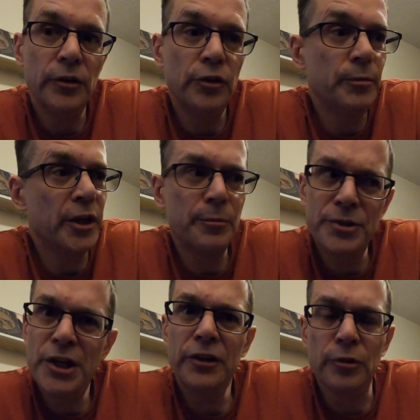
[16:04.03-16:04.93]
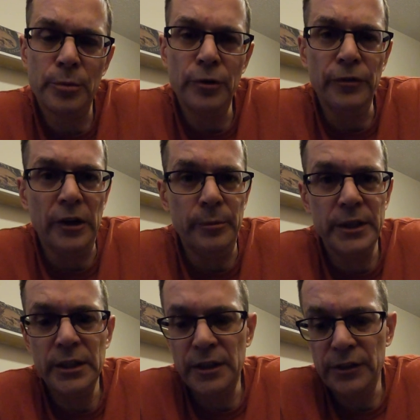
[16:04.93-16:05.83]
you better protect your profile,
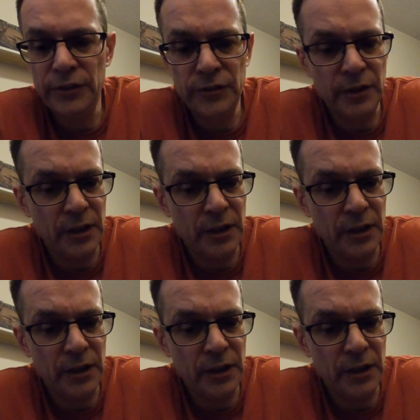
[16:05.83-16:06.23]
because